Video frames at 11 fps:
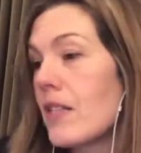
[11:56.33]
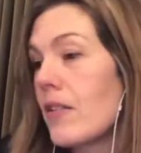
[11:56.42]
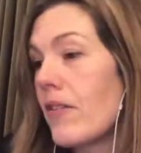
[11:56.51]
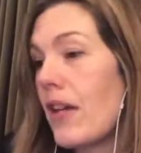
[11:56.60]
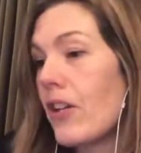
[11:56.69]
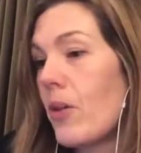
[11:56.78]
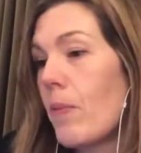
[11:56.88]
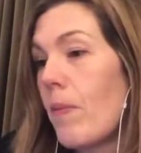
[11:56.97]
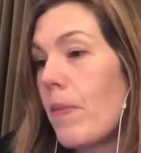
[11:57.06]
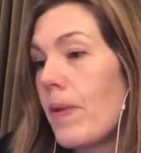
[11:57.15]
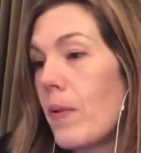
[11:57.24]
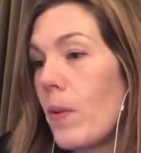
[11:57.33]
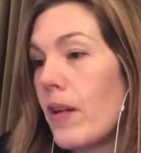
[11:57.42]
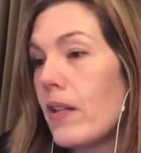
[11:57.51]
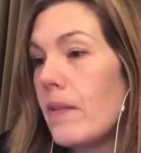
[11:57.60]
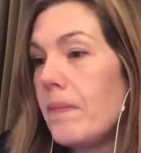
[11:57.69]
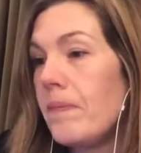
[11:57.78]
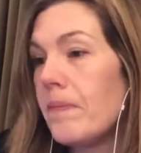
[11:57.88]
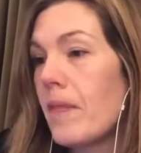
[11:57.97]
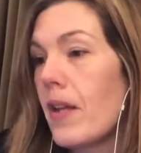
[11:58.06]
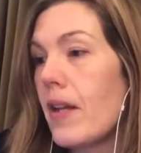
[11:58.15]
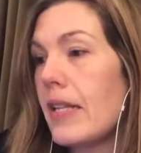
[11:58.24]
are then you probably will
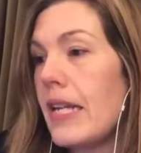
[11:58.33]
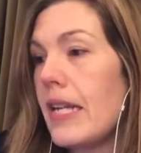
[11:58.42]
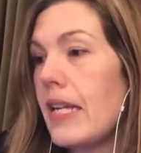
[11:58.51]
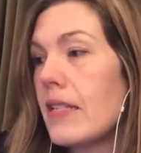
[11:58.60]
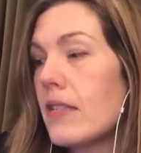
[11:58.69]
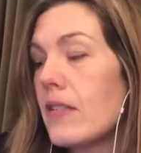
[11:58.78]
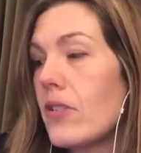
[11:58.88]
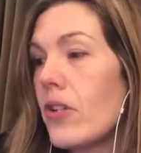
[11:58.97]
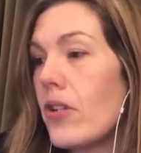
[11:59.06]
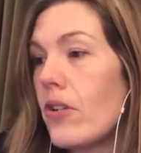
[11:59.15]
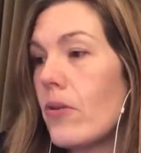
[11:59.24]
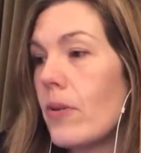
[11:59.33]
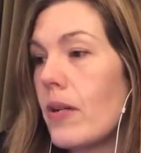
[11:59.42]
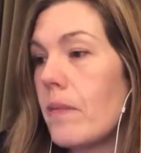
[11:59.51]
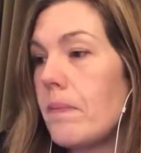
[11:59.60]
need to